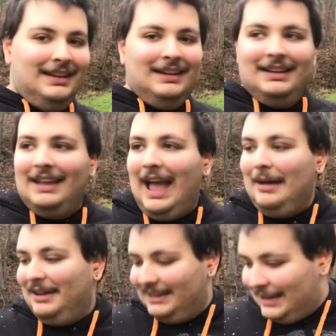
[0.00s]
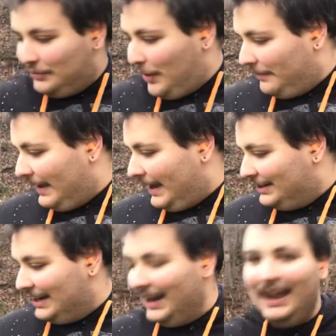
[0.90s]
yeah, I'm gonna say 12 gauge
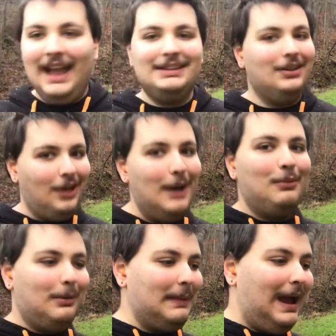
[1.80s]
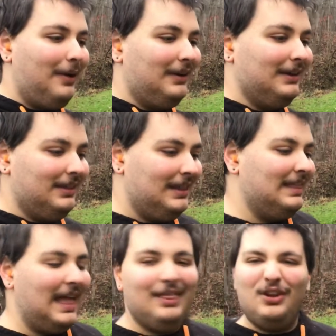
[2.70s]
has a lot more power than
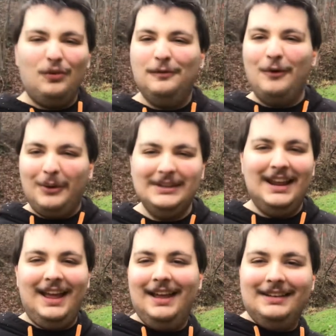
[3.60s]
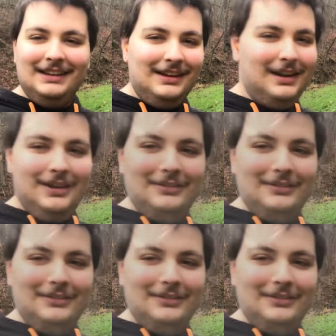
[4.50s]
that little 410, you know?